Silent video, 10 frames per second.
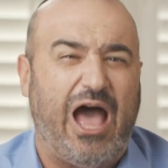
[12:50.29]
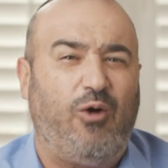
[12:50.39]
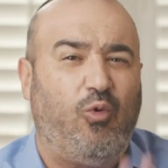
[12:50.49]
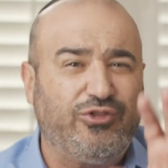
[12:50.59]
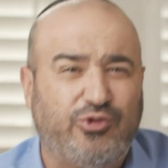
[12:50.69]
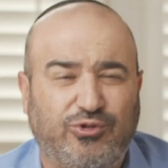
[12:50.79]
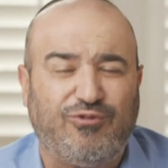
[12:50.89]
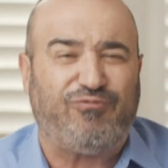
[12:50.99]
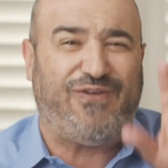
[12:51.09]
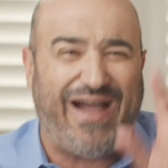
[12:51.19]
I want you
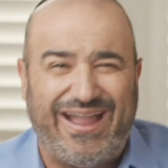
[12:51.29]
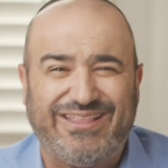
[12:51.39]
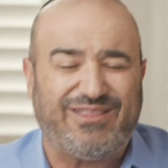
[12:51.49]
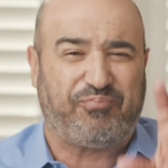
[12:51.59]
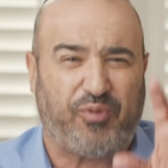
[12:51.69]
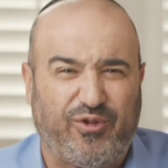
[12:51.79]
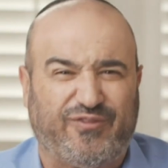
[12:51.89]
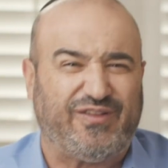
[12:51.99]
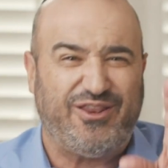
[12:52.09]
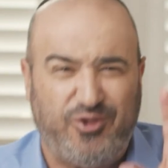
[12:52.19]
to find the
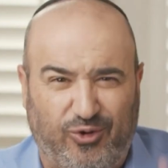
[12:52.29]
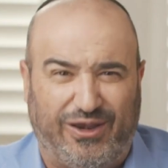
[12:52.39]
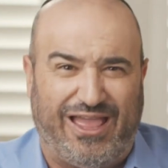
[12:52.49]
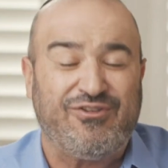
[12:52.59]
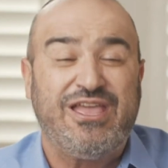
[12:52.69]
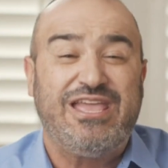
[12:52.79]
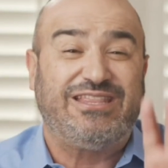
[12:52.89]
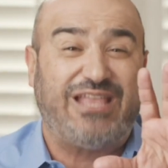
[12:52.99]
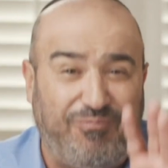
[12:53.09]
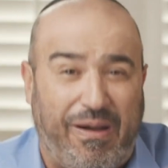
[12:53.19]
person in your life
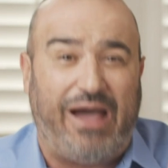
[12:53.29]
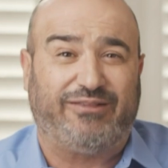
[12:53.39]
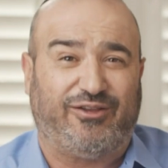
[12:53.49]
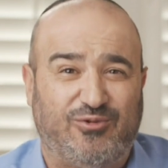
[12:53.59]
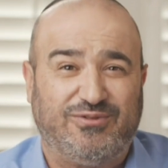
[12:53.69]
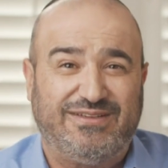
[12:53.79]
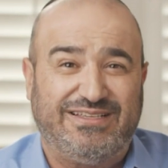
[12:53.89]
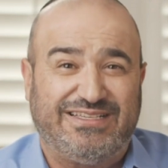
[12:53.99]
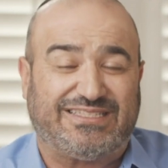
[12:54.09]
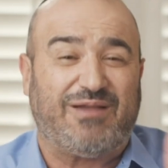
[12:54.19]
that bother you,
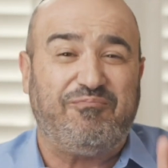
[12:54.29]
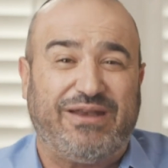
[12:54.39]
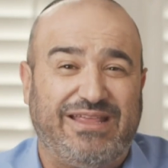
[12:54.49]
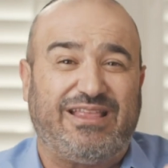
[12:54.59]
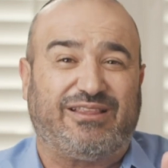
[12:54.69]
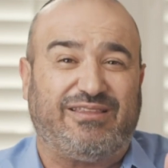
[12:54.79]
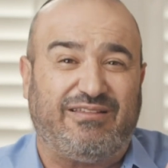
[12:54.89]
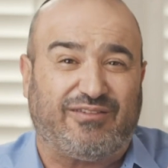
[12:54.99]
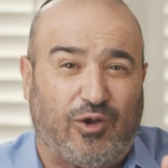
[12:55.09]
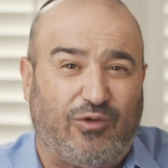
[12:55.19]
somebody that
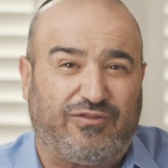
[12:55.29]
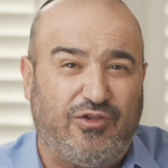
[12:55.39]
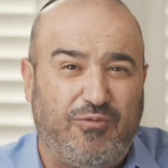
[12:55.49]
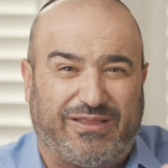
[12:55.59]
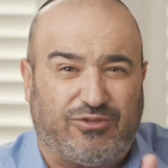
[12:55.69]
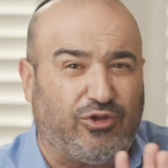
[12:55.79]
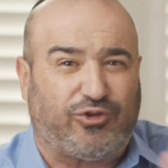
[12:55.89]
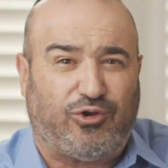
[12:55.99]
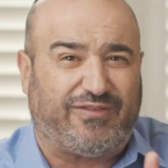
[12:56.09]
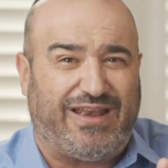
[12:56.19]
is close to you but
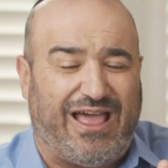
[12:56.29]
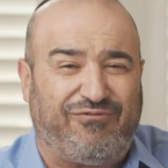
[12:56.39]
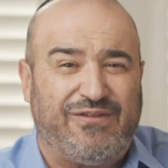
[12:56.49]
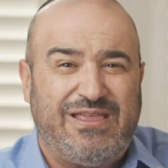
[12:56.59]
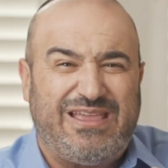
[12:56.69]
not close enough,